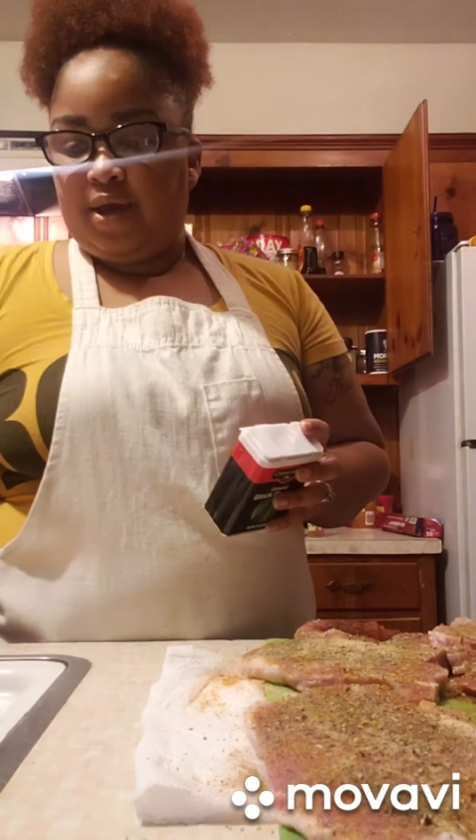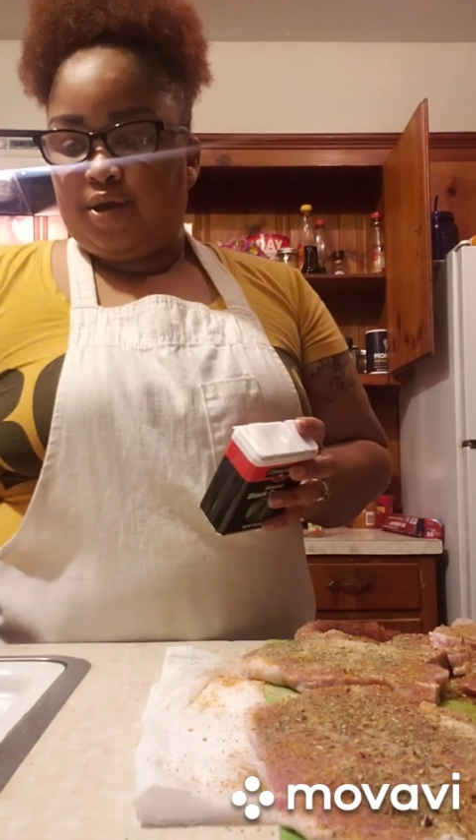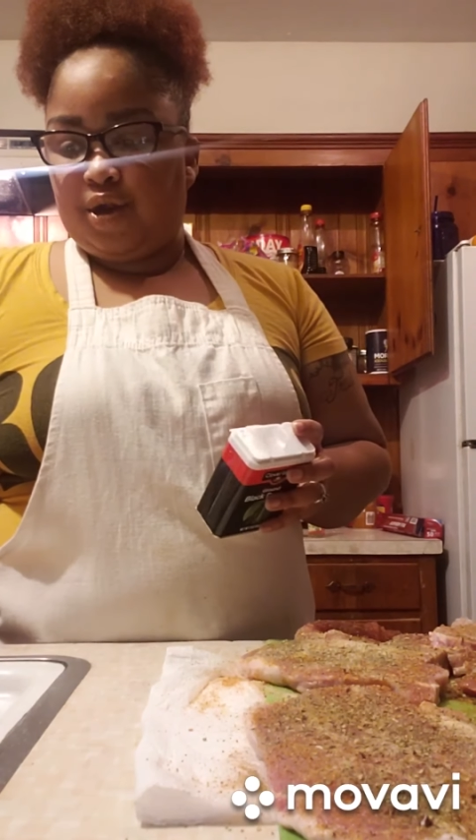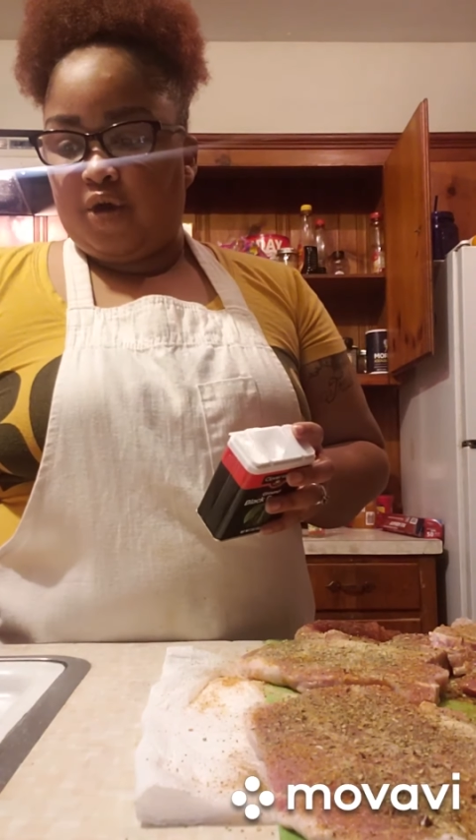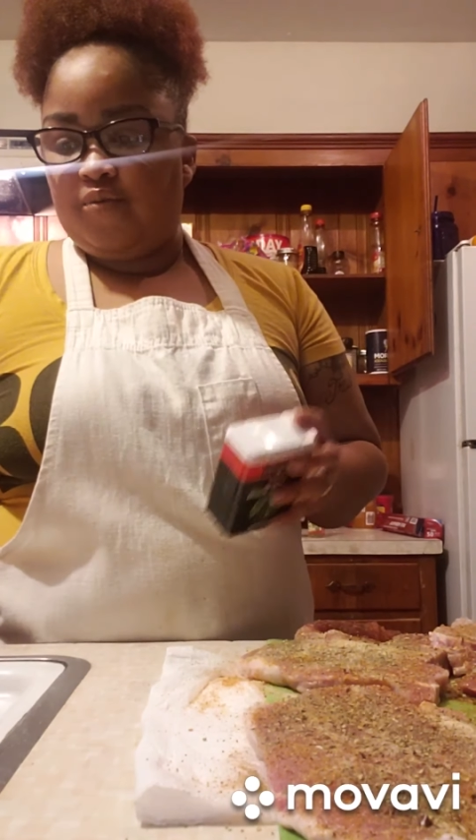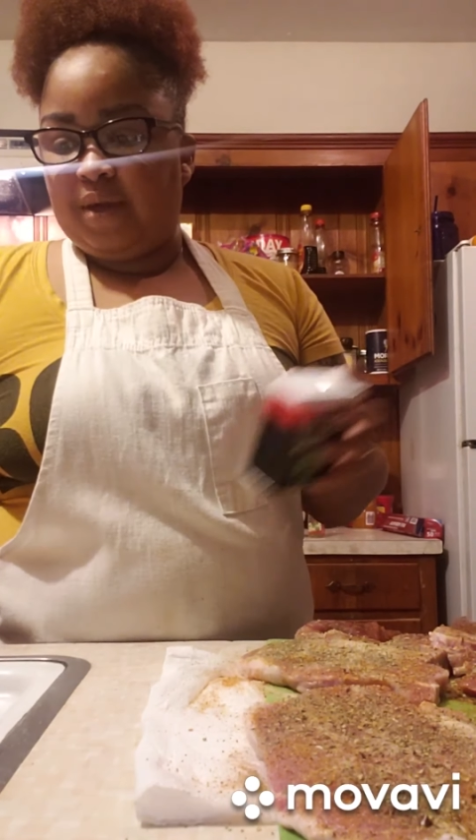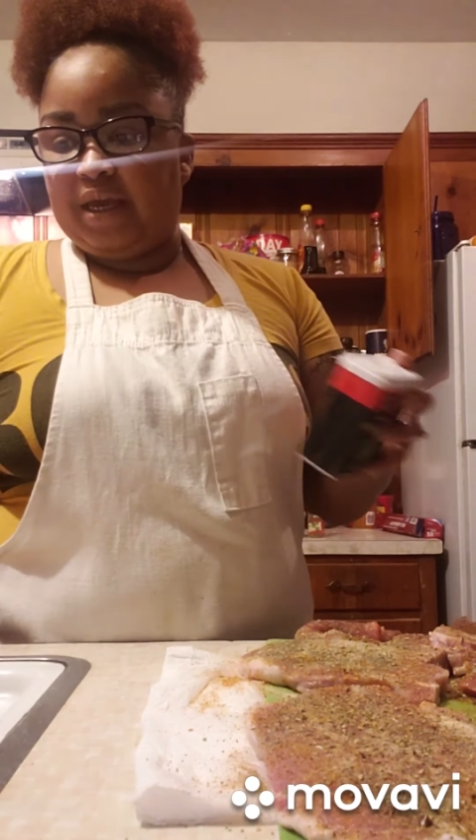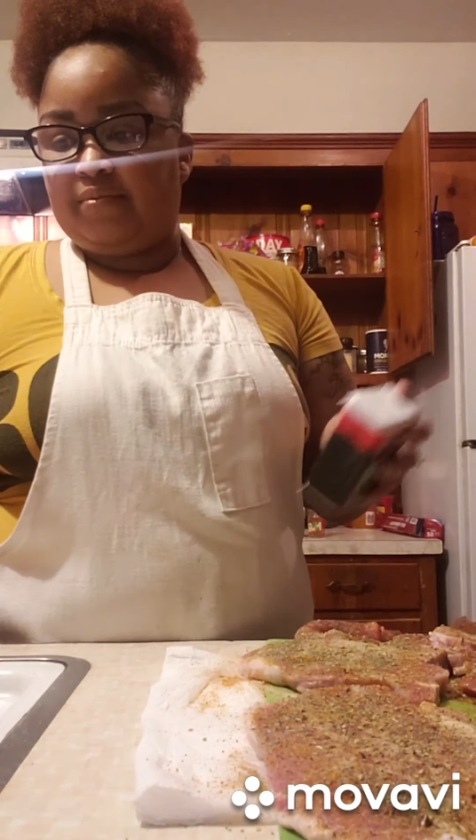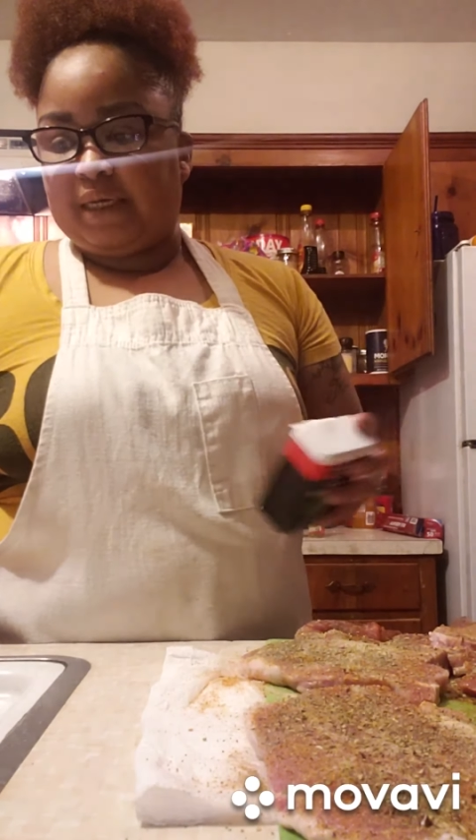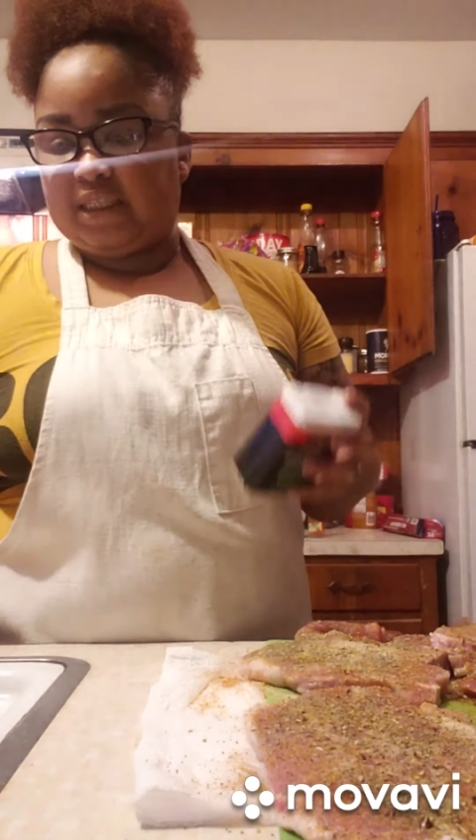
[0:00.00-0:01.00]
You know, me
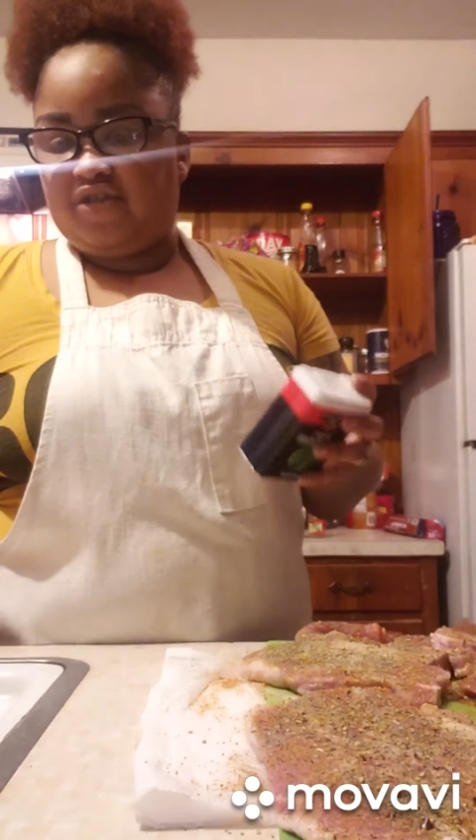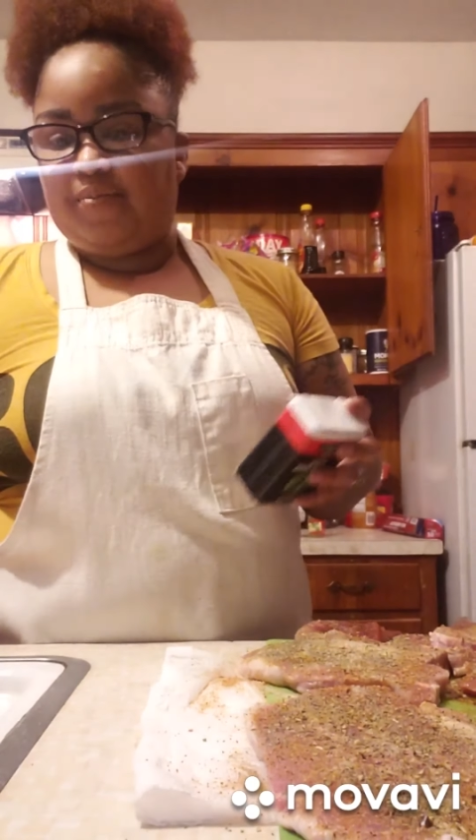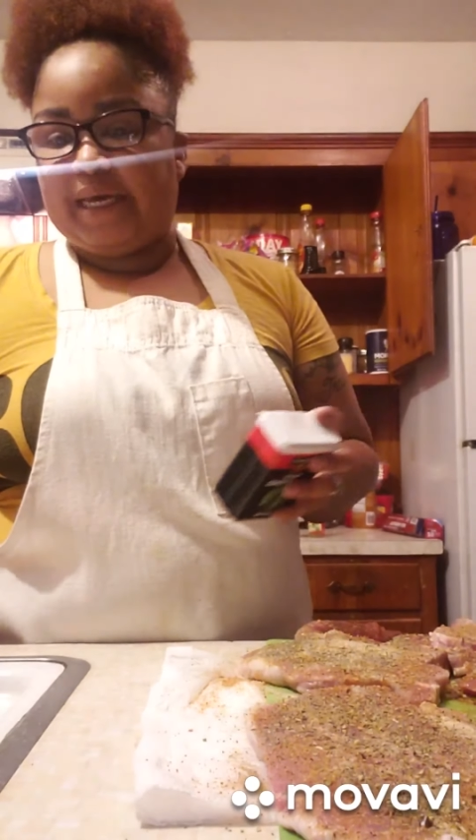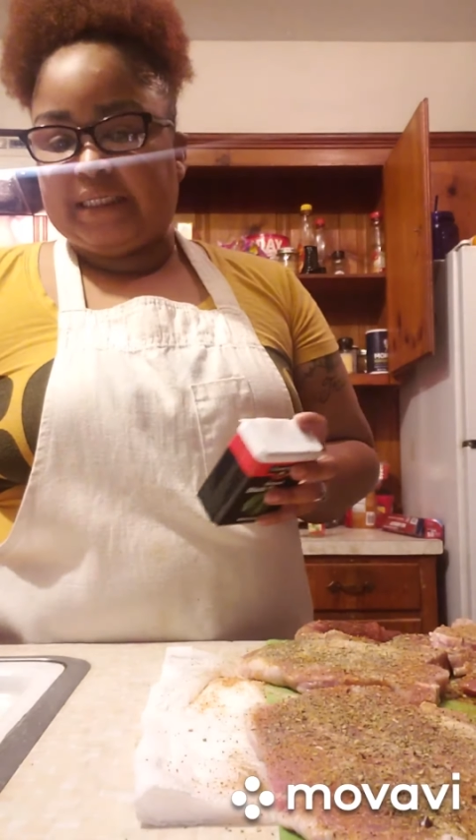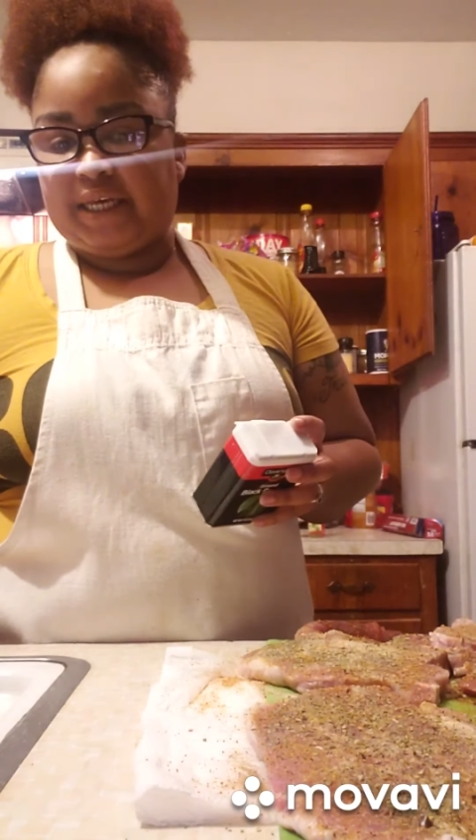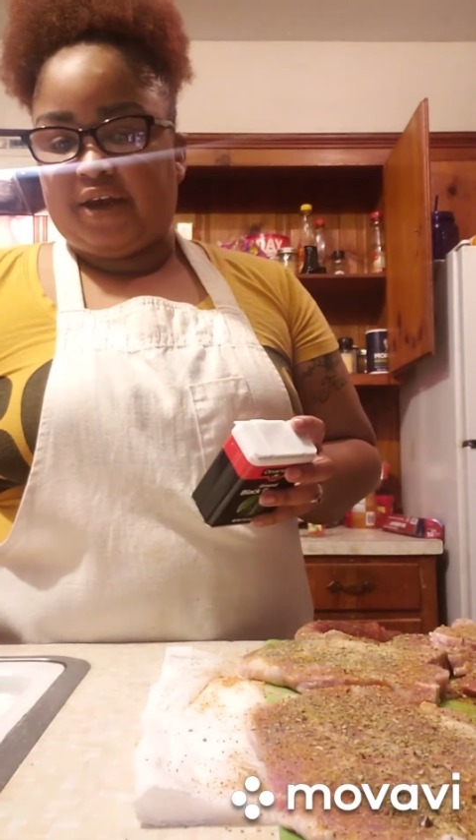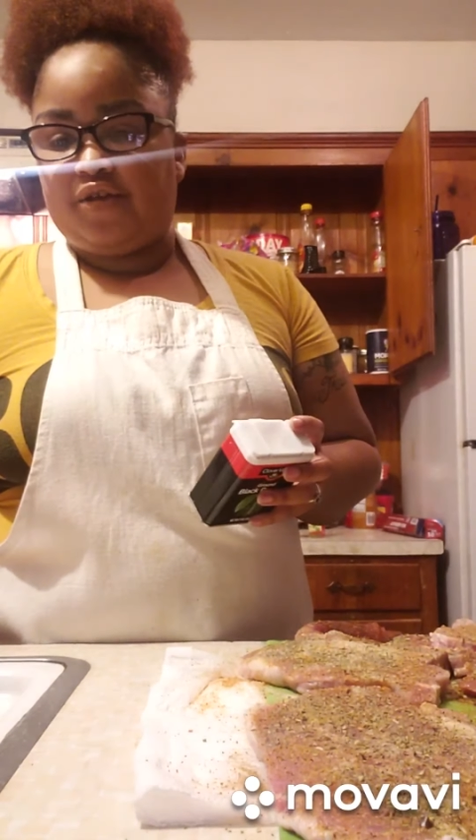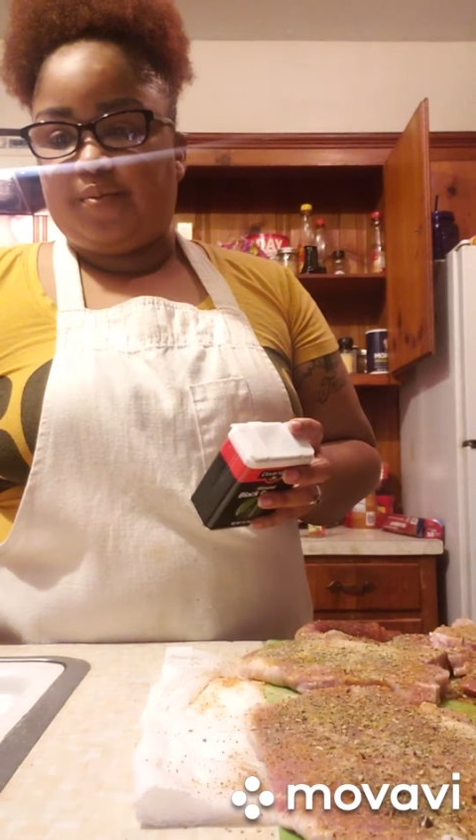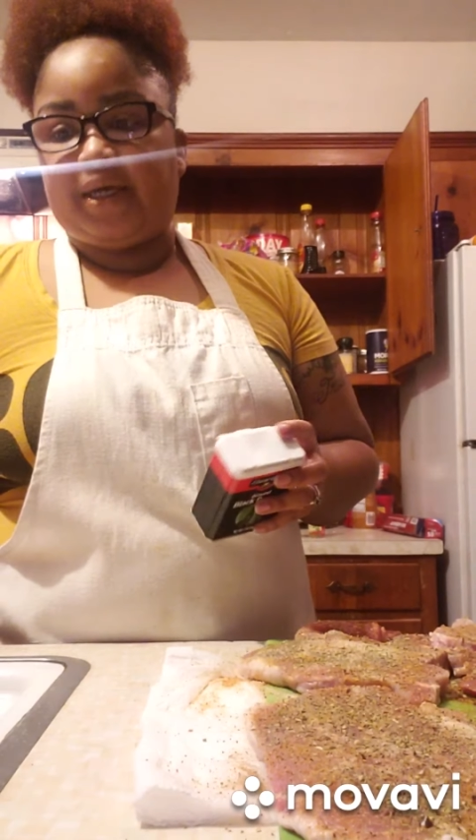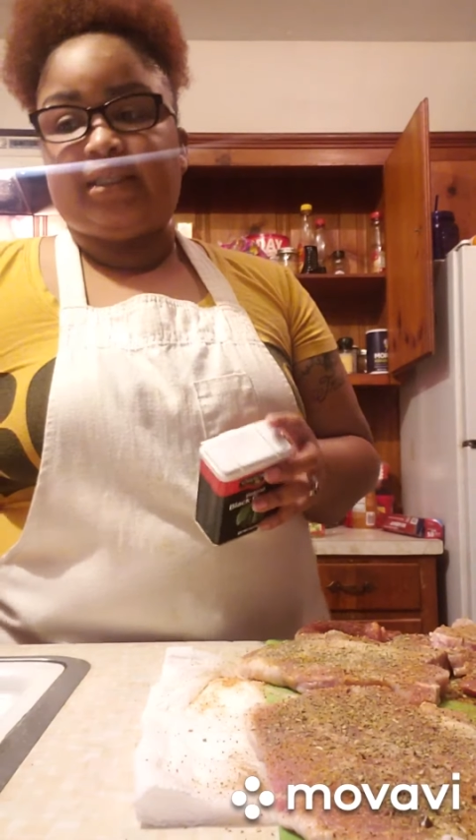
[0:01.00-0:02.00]
getting myself back
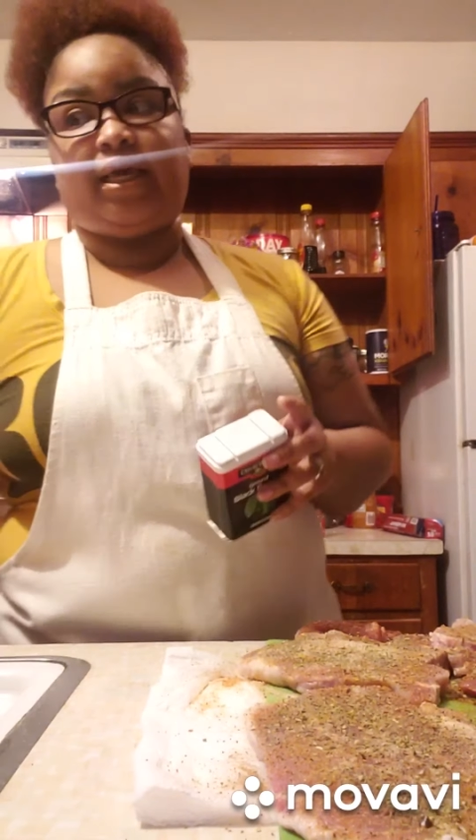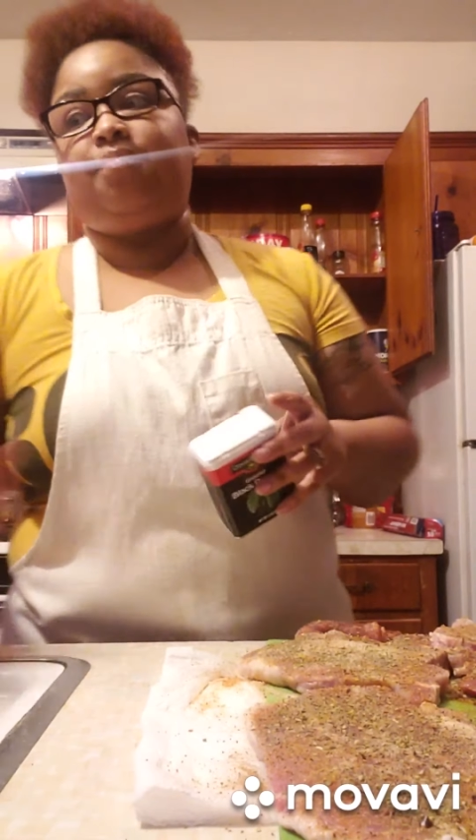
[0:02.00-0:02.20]
together because